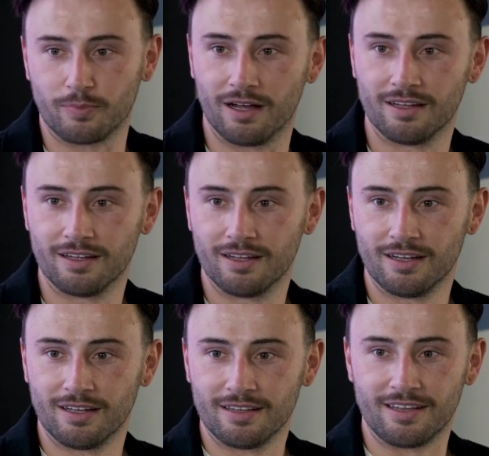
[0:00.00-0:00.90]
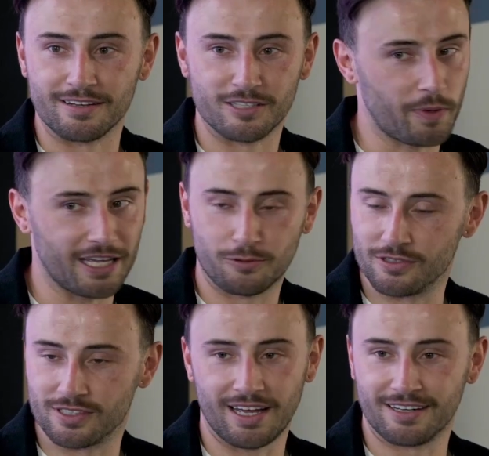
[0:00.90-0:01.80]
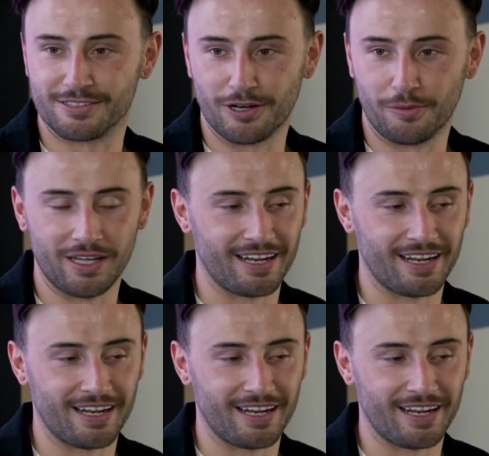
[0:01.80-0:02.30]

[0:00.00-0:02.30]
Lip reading: but the respect was there, do you know what I mean?